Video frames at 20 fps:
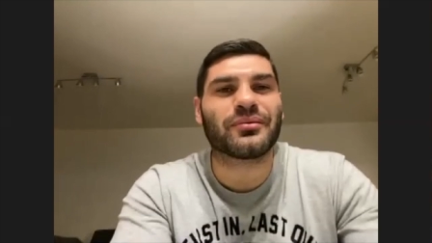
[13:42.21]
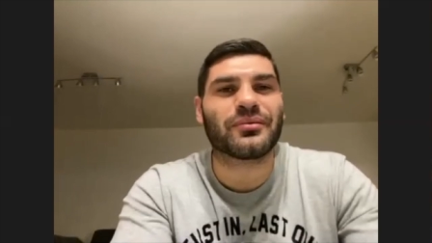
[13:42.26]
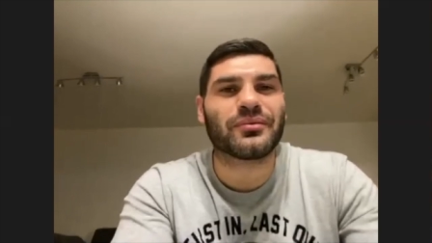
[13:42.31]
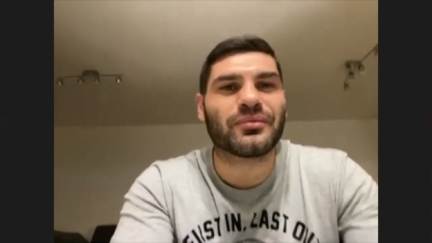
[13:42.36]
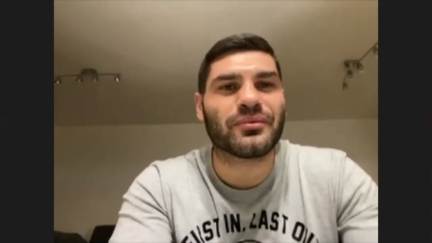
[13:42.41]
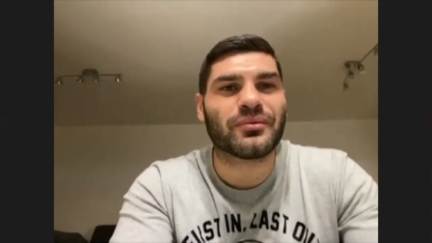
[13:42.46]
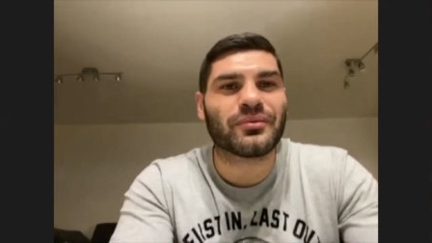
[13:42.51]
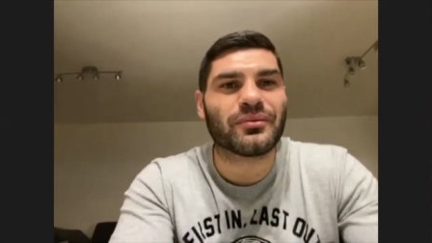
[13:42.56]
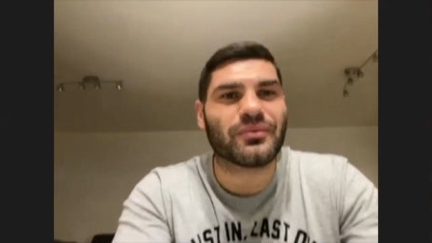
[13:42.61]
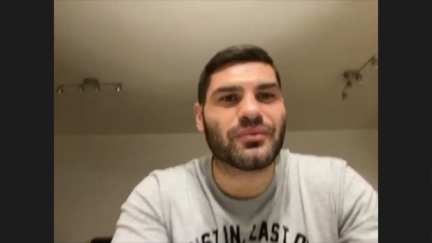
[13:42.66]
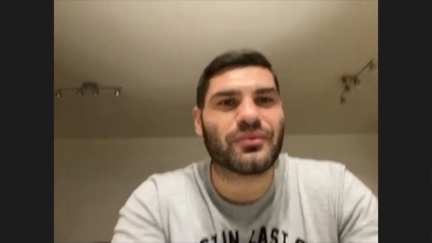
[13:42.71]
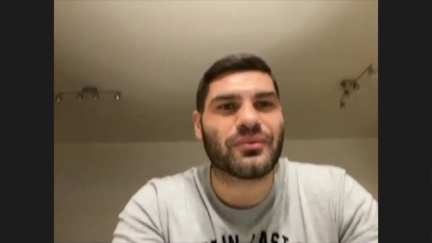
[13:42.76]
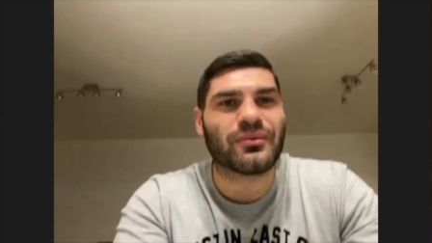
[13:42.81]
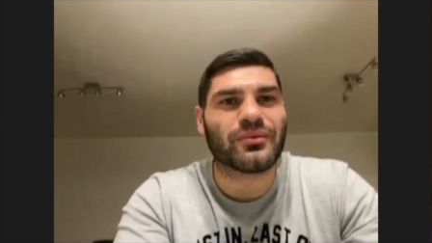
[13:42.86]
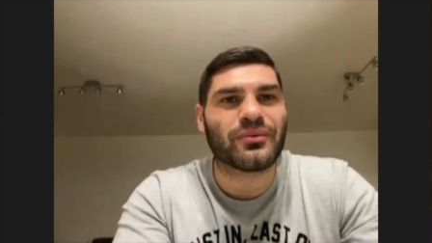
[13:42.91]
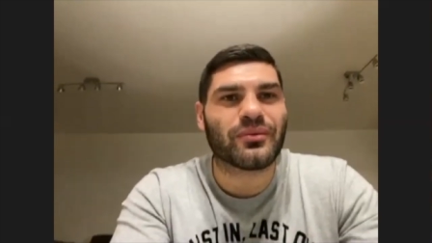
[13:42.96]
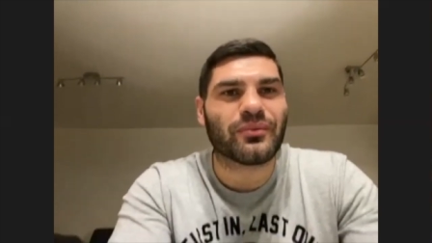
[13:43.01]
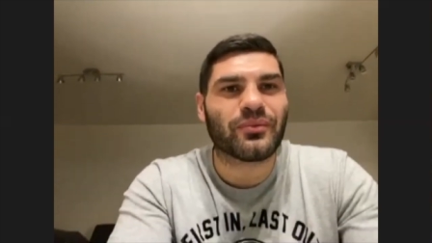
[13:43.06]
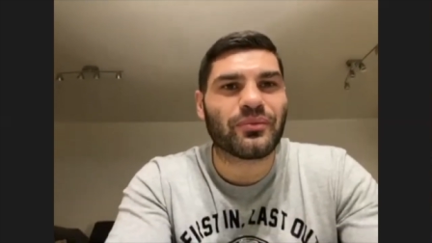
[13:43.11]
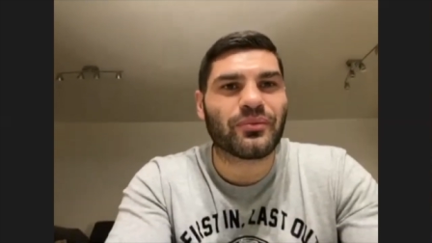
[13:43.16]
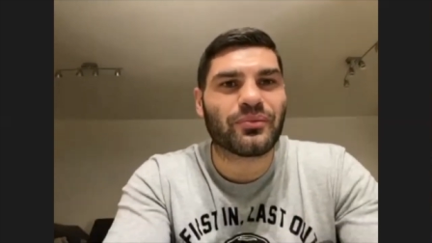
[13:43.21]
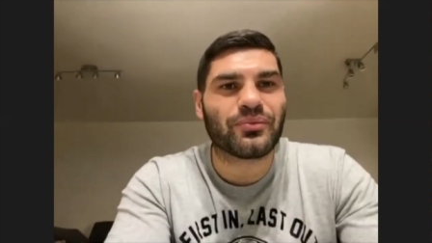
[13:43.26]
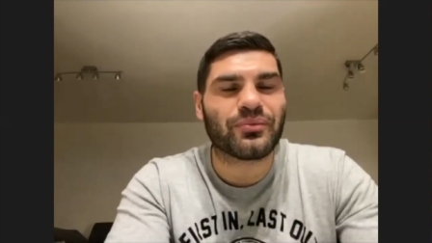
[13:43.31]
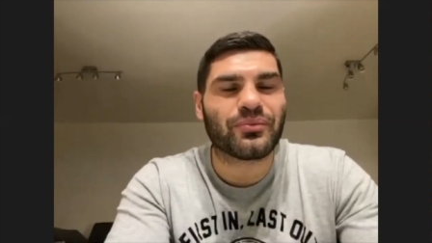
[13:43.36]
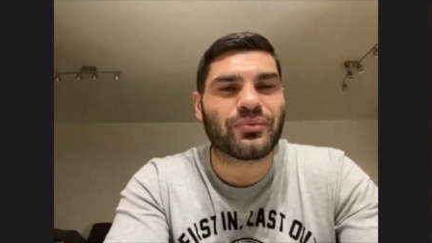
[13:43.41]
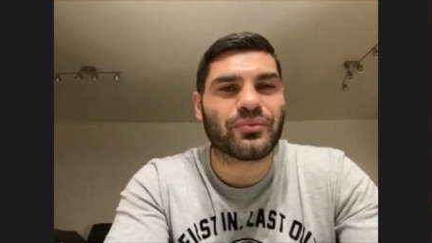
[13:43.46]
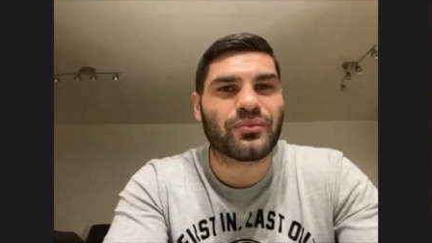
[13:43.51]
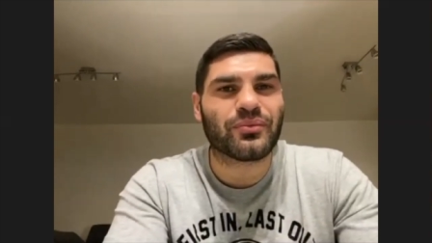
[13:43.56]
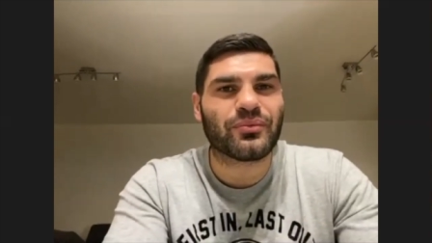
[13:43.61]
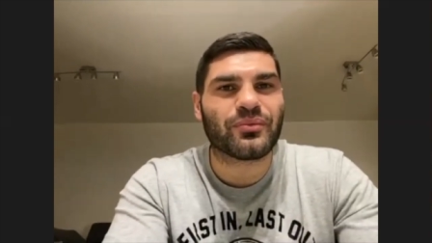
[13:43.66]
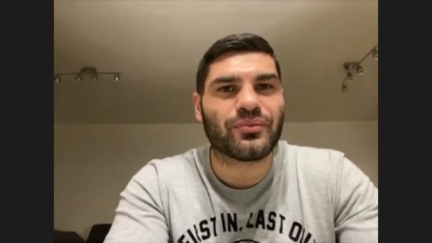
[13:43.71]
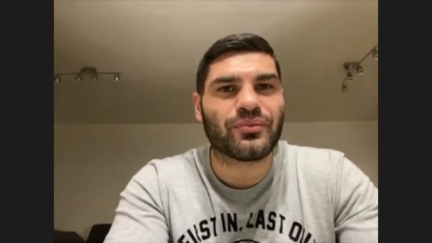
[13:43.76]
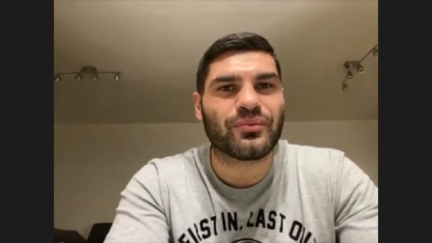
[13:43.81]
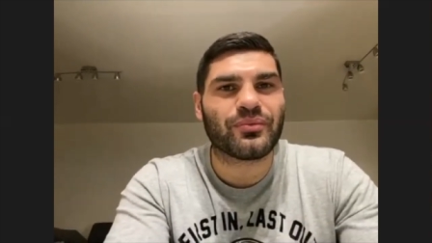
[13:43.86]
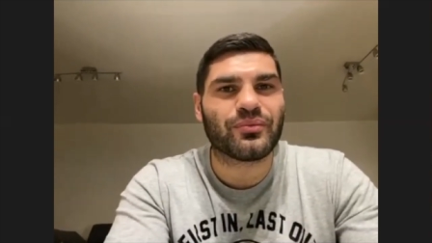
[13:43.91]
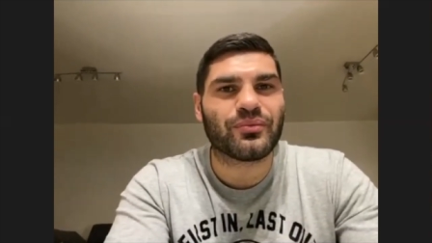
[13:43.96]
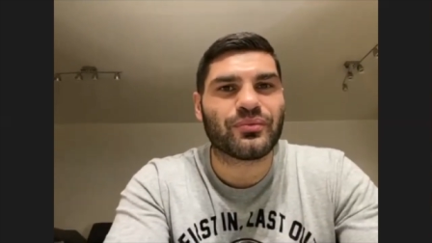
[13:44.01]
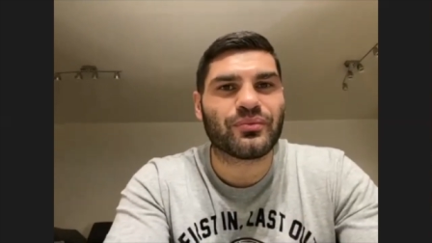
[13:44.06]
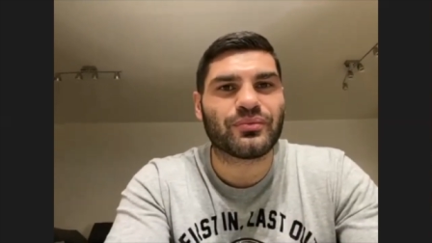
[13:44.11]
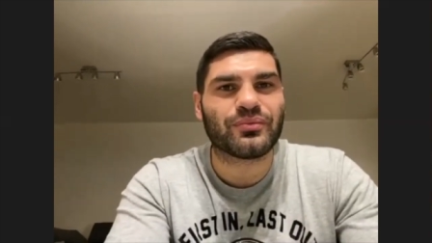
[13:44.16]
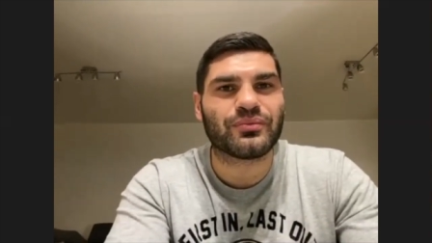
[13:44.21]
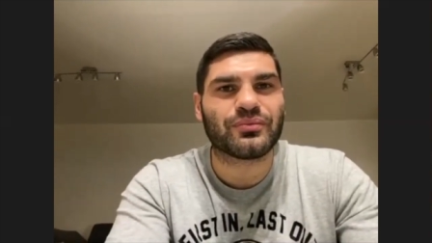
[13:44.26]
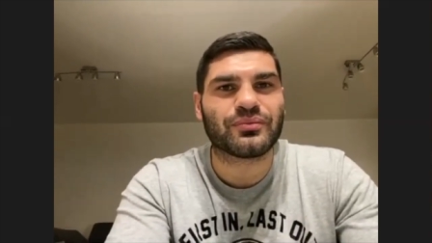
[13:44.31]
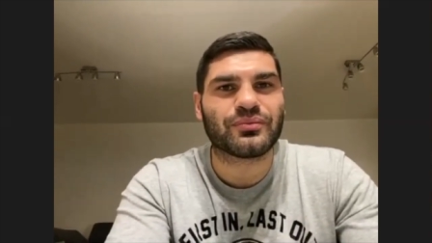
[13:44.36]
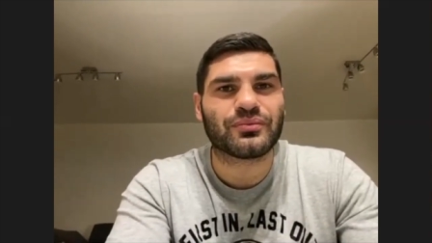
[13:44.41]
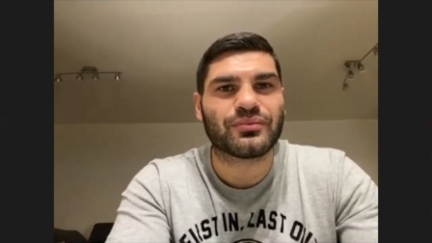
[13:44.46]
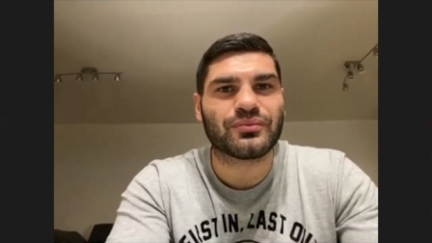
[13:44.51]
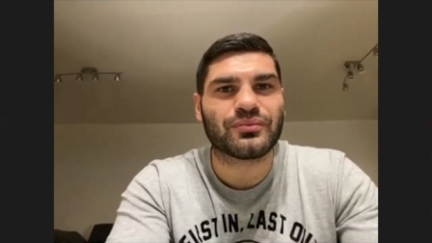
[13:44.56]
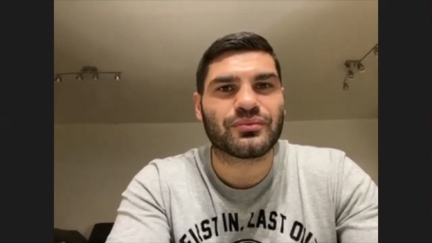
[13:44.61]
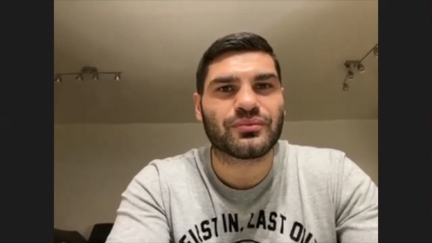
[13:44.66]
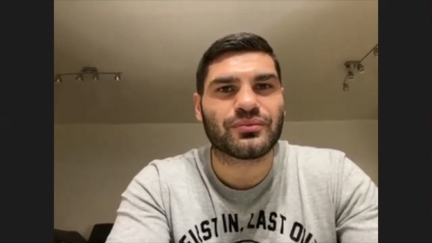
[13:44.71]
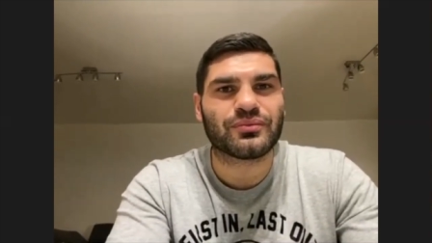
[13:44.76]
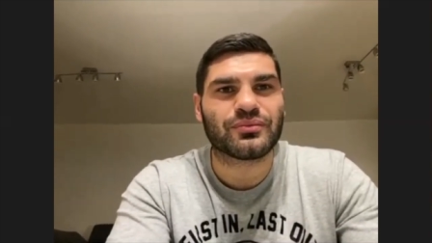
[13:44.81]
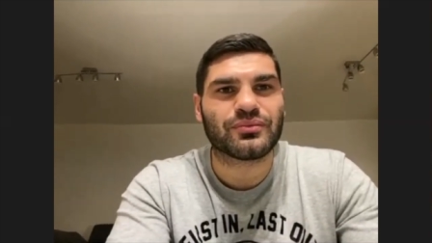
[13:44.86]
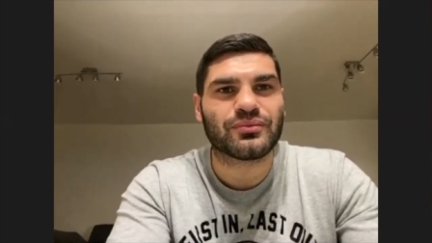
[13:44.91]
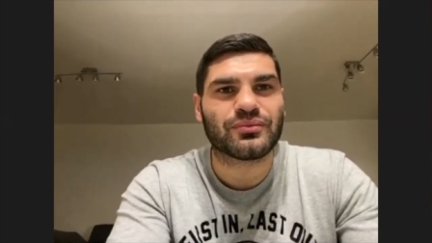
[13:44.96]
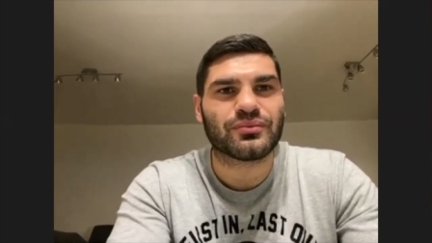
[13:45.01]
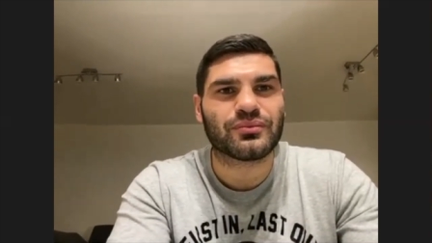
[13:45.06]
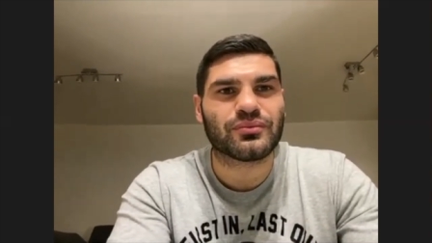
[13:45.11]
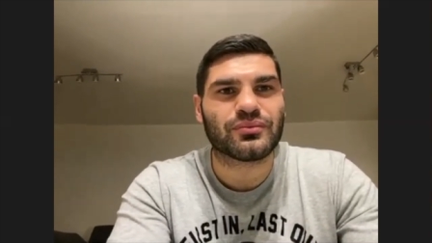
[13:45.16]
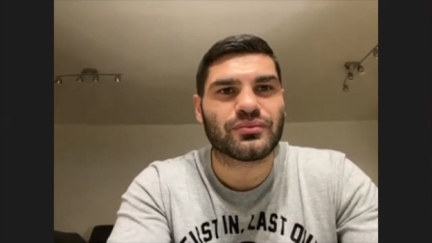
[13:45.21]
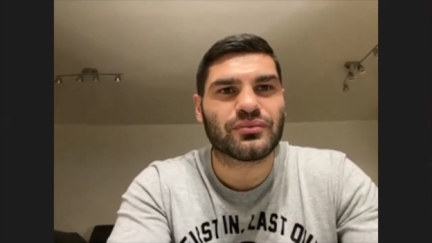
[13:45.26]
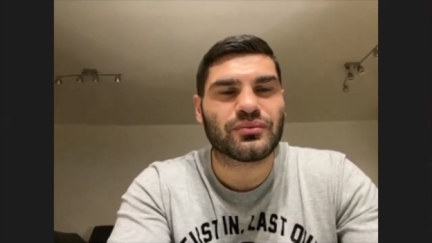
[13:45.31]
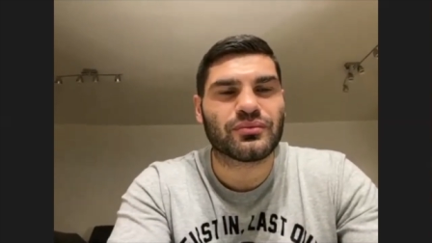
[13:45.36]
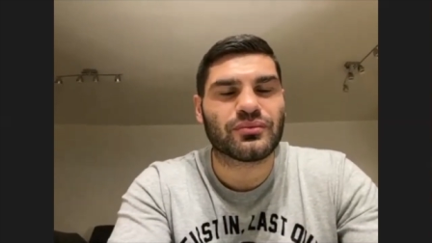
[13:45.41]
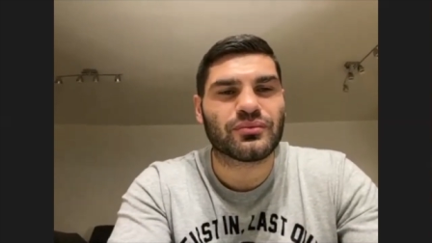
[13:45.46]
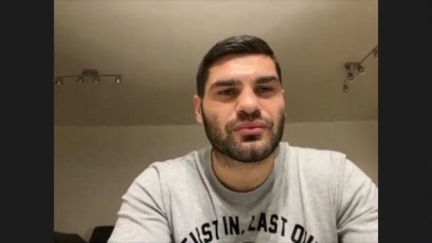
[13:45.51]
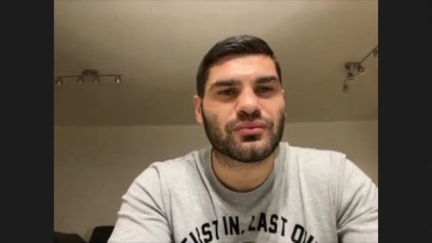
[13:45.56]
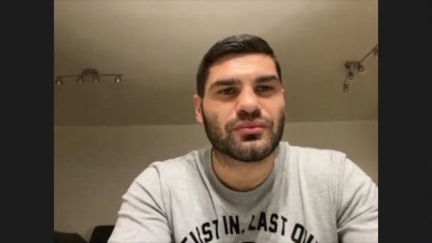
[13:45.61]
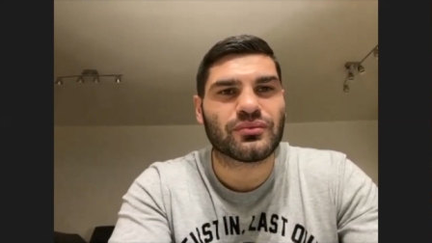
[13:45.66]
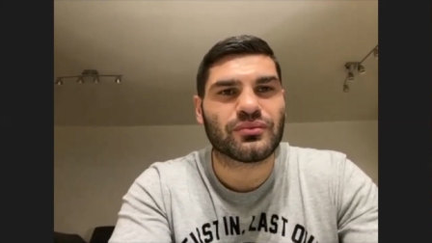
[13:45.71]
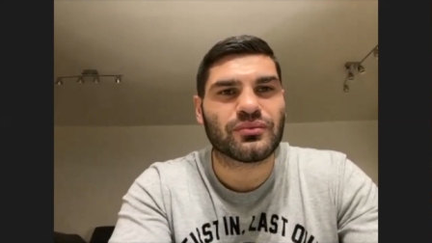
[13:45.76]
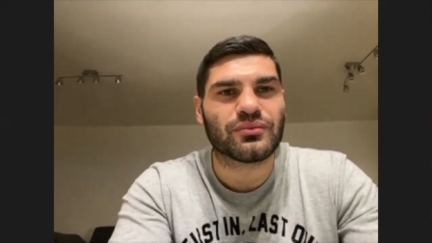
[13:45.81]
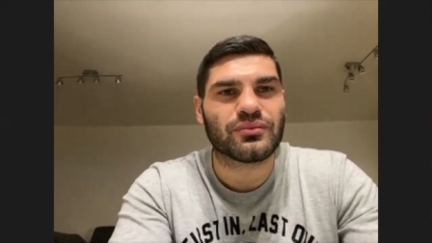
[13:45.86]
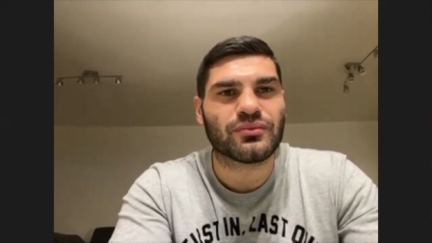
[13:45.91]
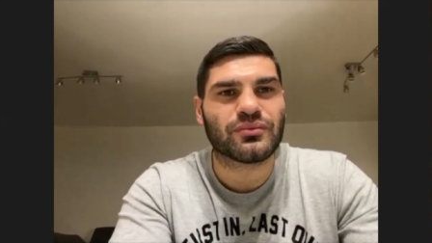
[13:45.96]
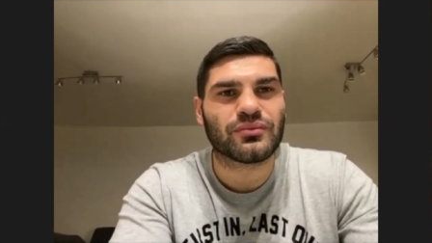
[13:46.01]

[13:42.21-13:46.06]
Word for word: Much appreciated, and hopefully we get to talk to you again really soon.